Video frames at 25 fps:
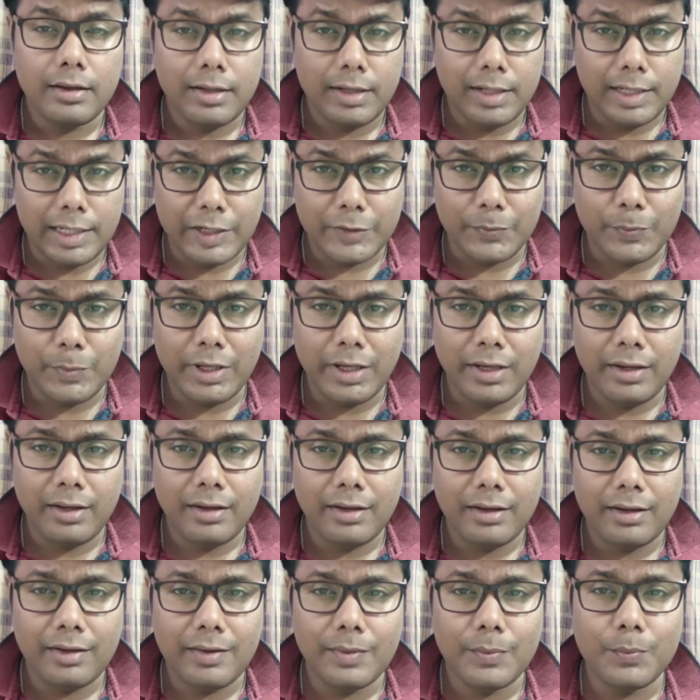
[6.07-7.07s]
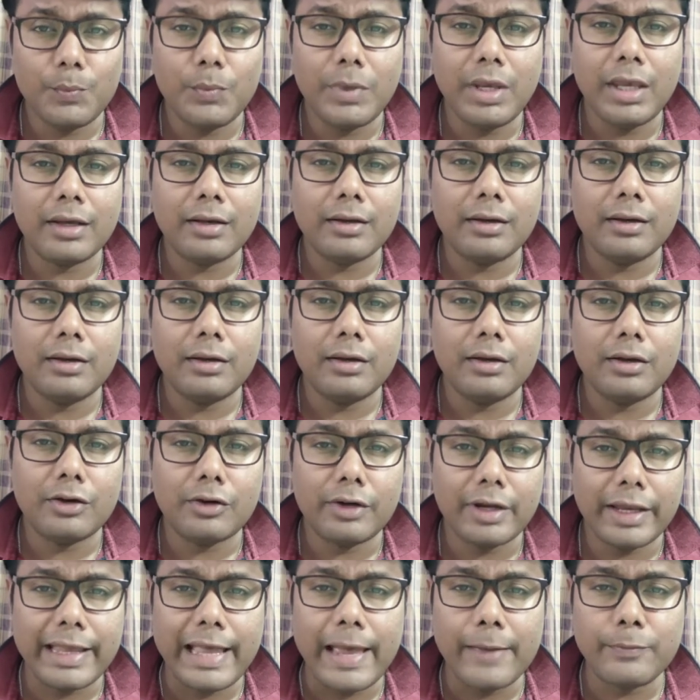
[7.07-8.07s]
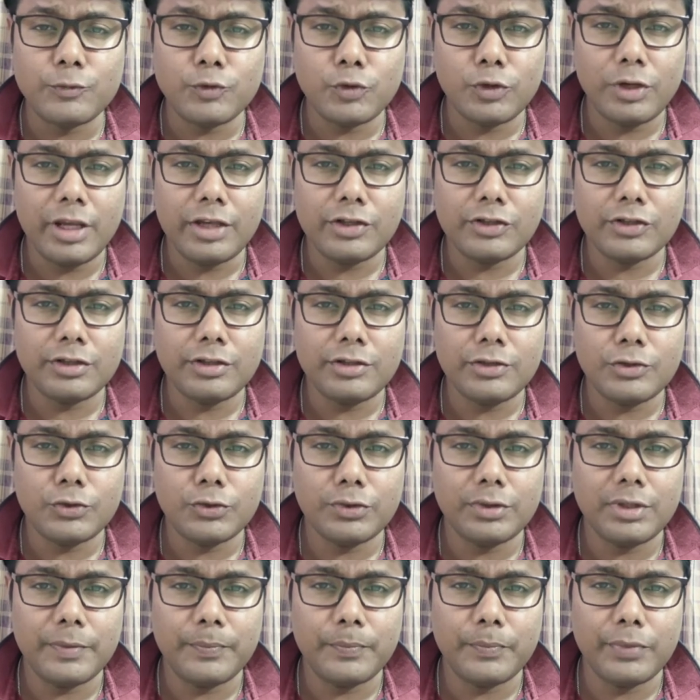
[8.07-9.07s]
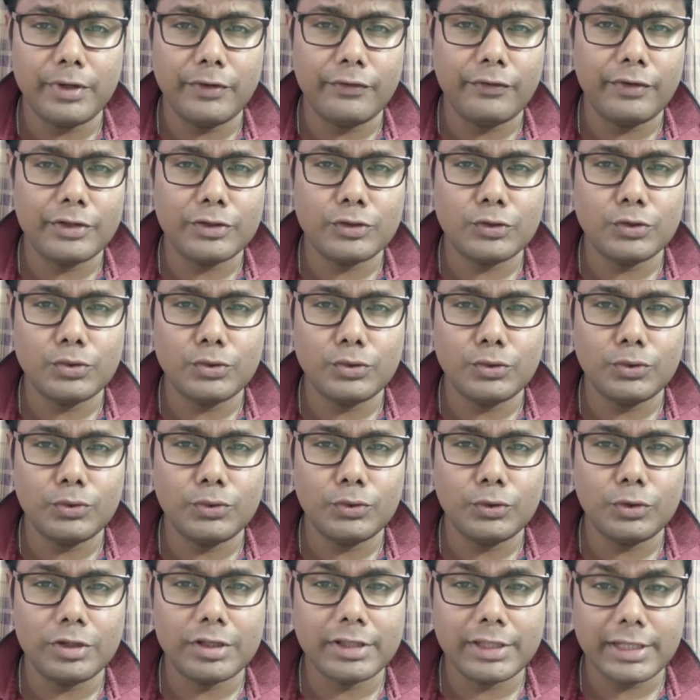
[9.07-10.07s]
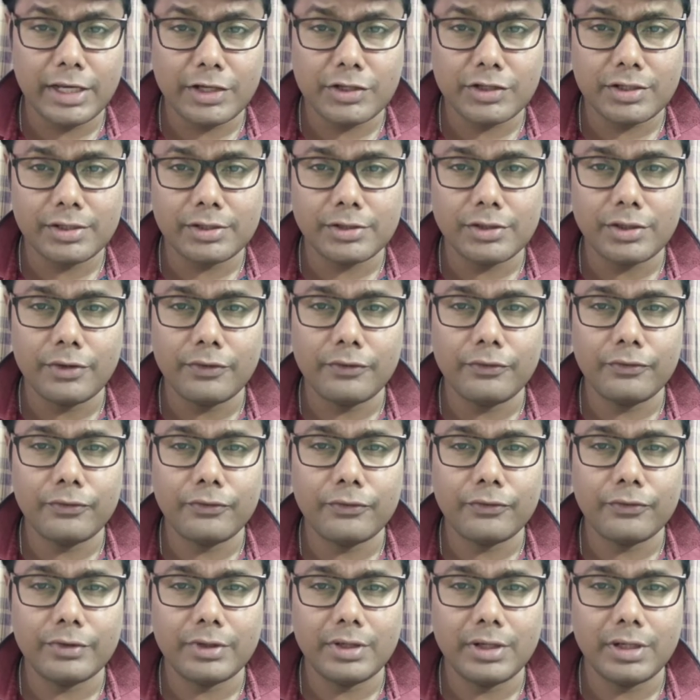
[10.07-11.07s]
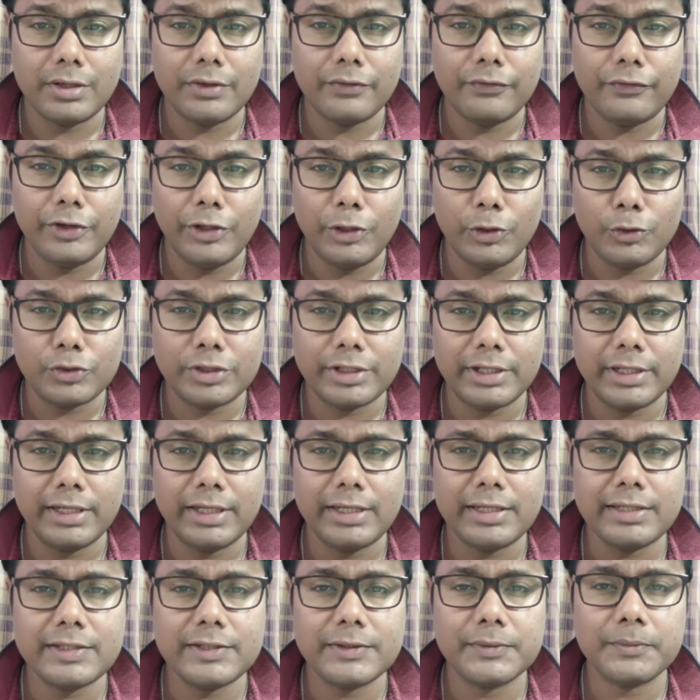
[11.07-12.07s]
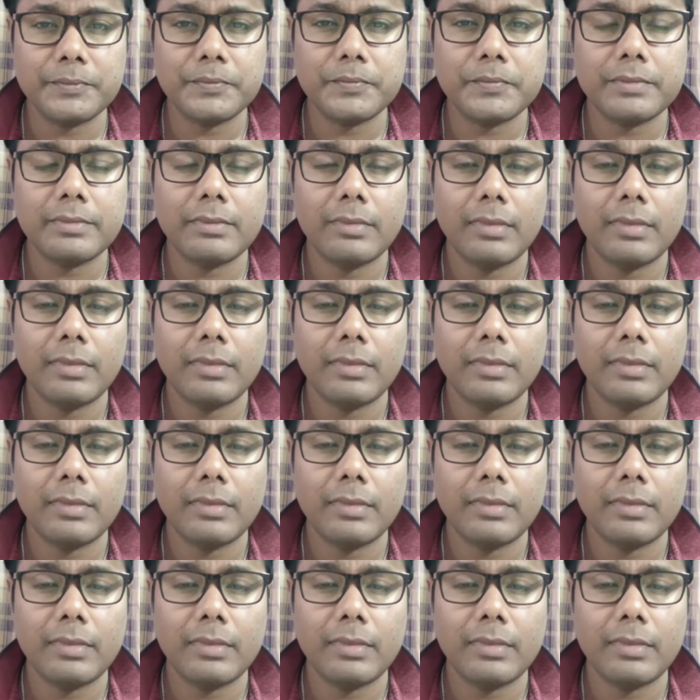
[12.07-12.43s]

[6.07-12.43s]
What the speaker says: Let me make a recapitulation to the previous two sessions of the video series.